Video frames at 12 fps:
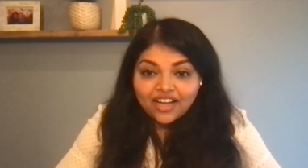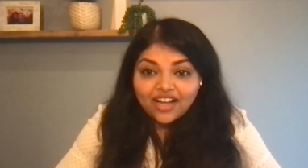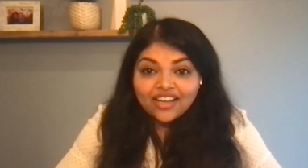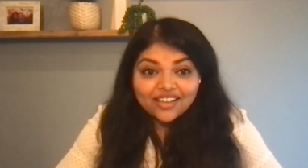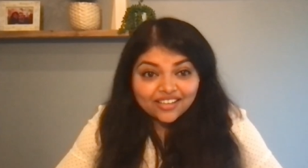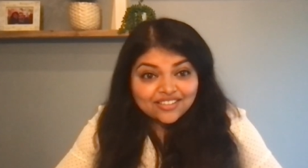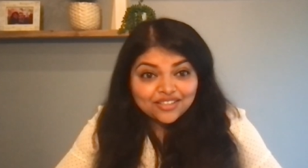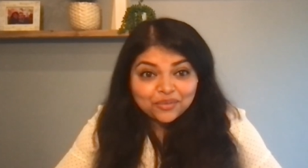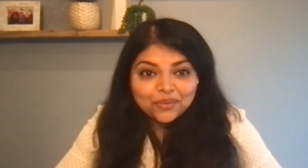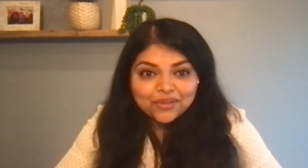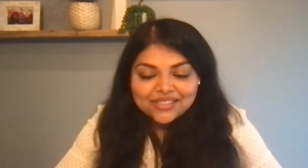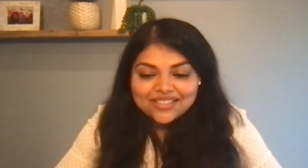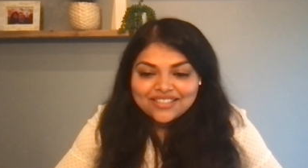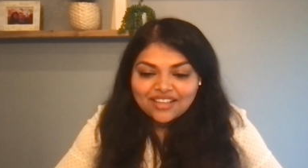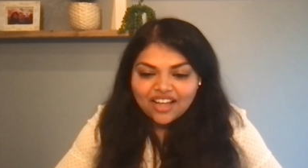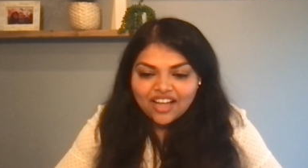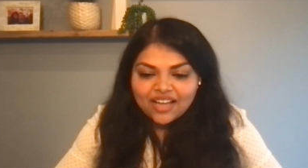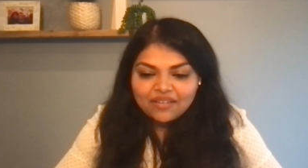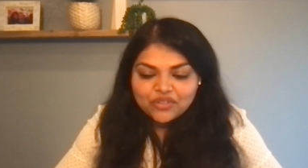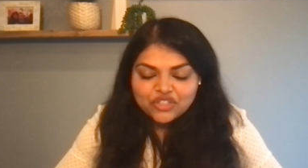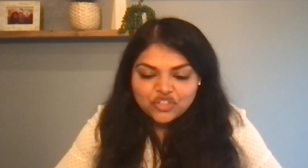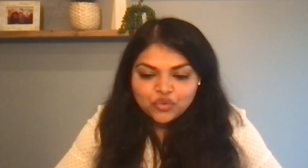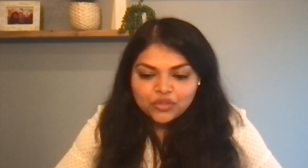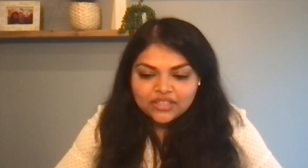I guess it was. I was
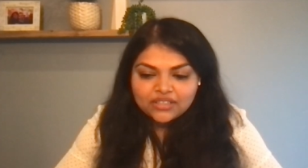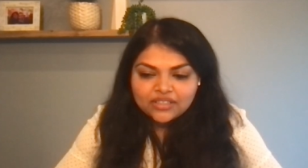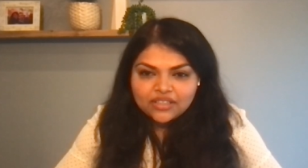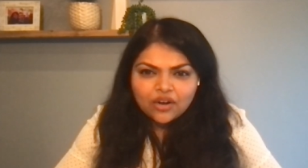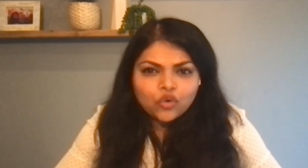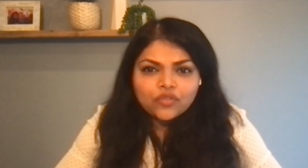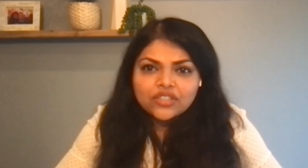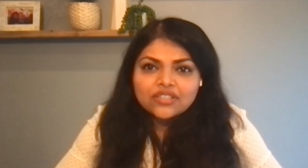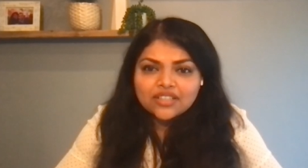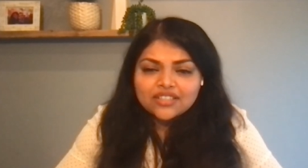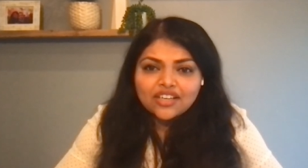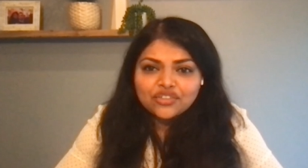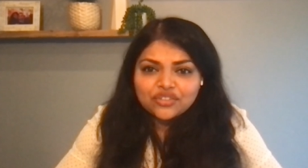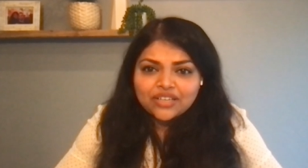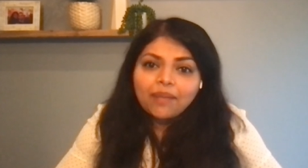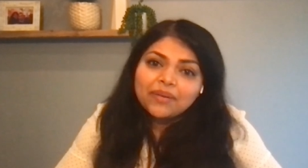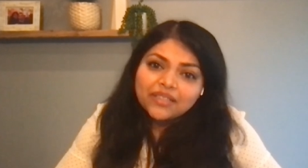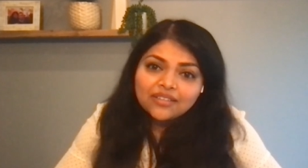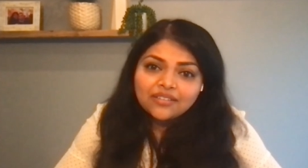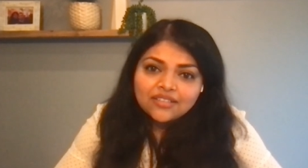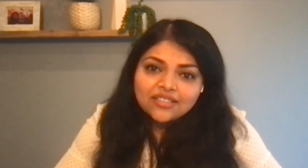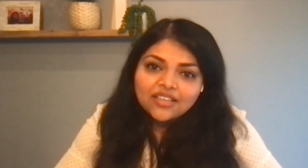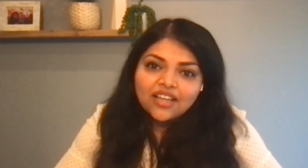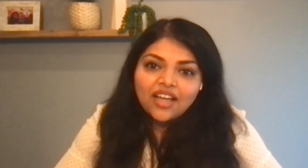told that there are over 600
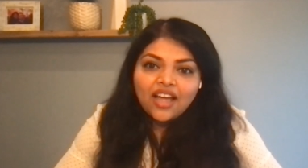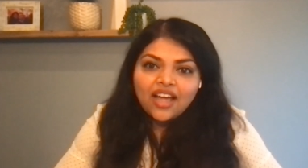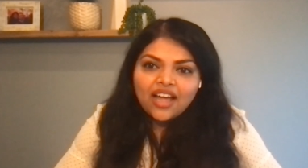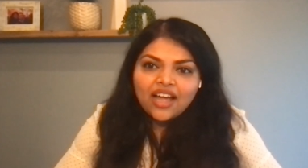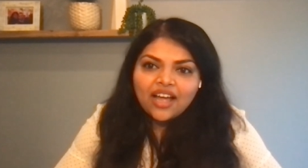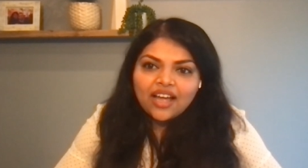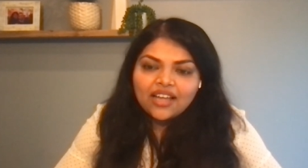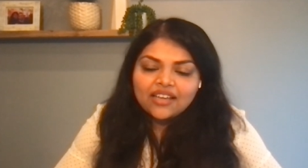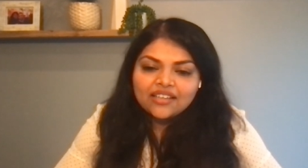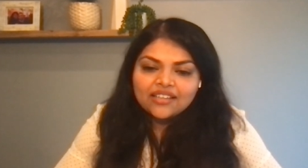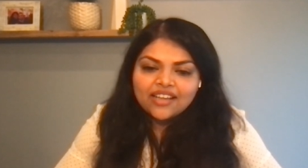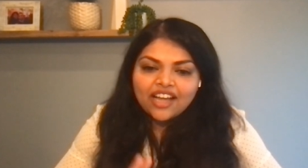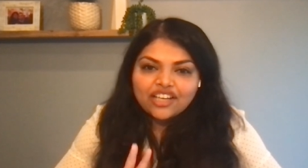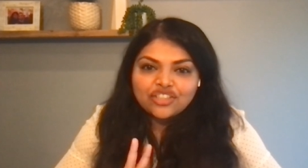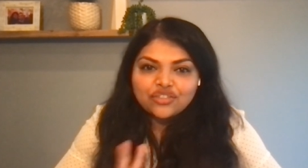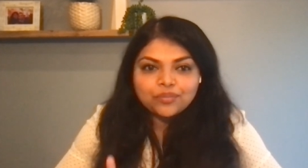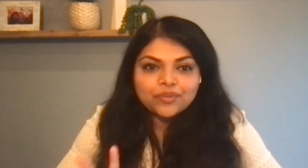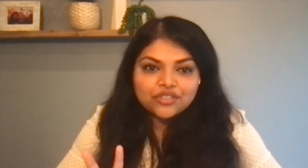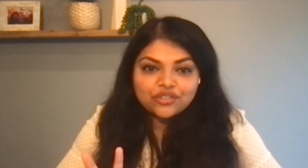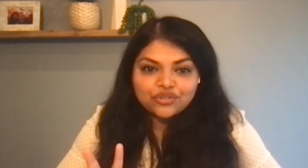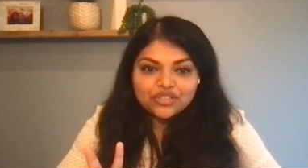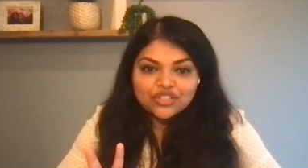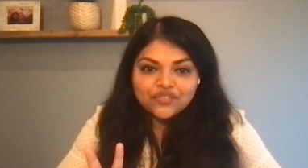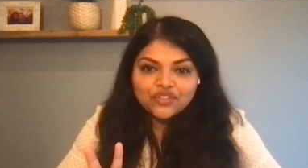applicants and they had 2
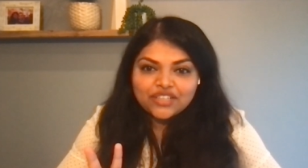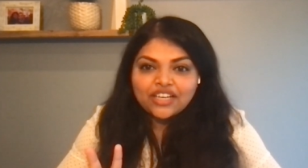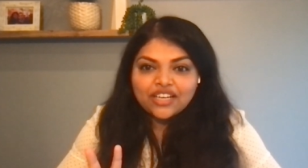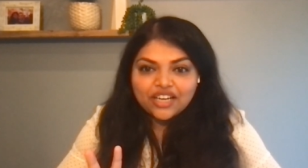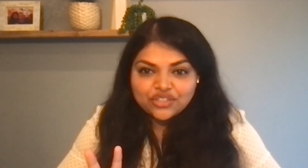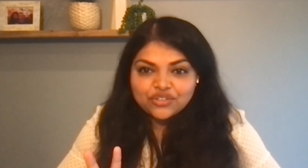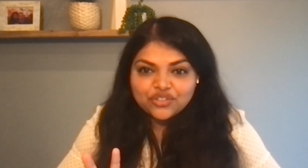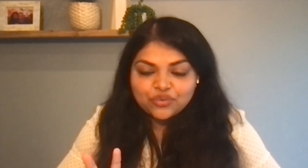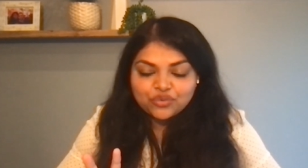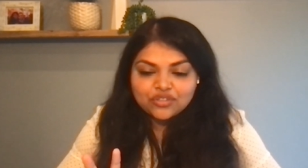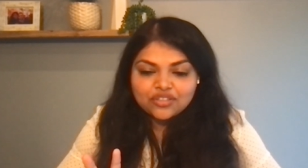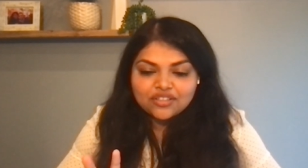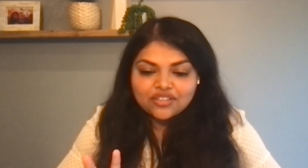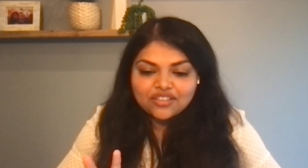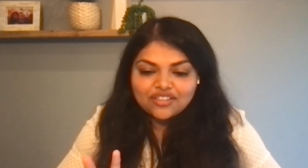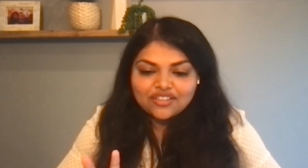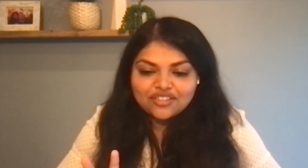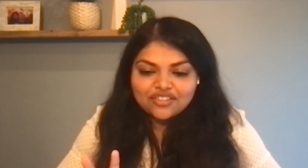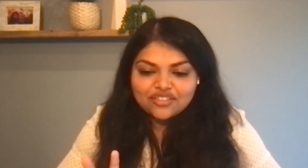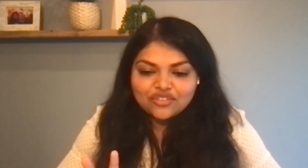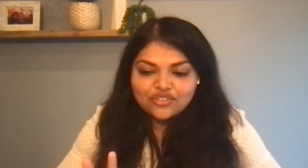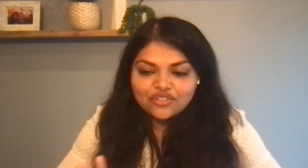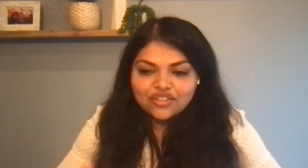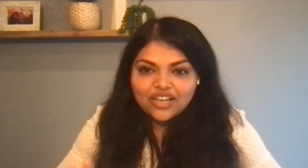positions for international students.
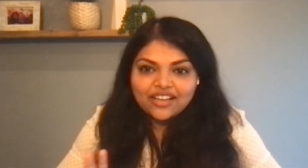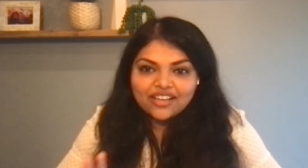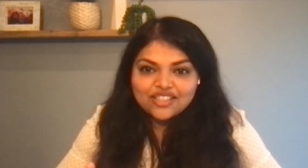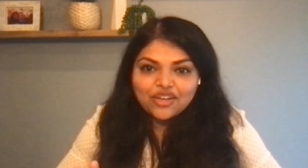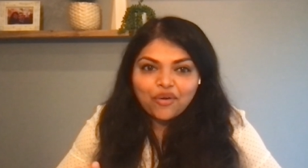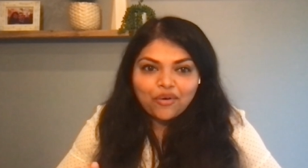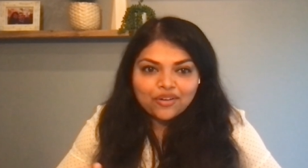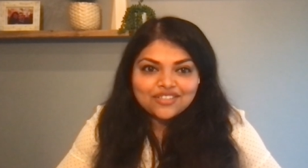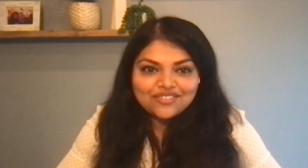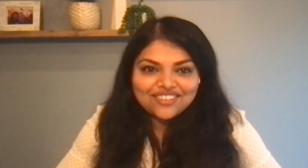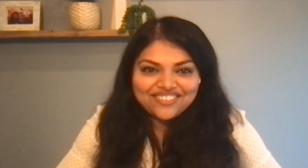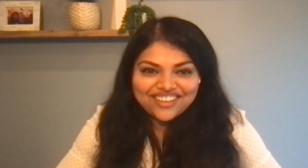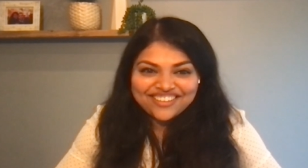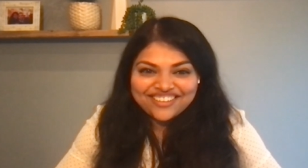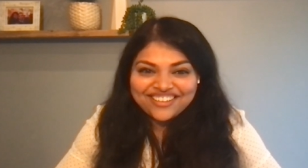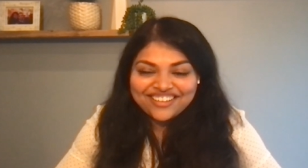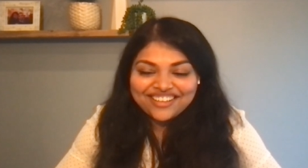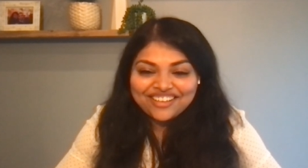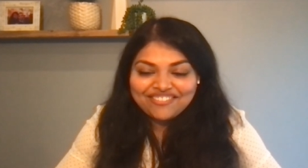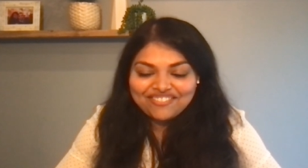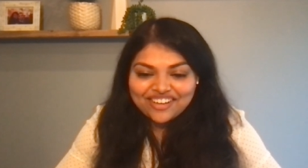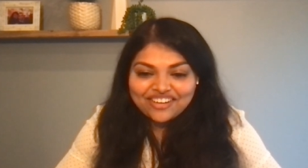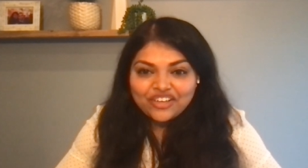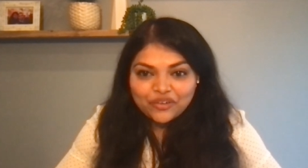So I guess the odds were very,
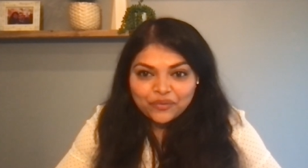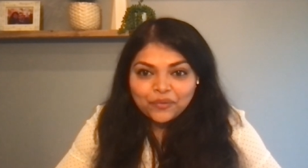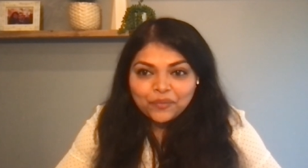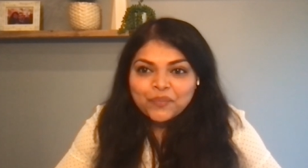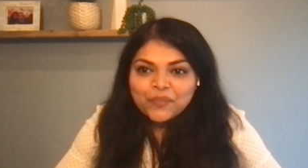very low.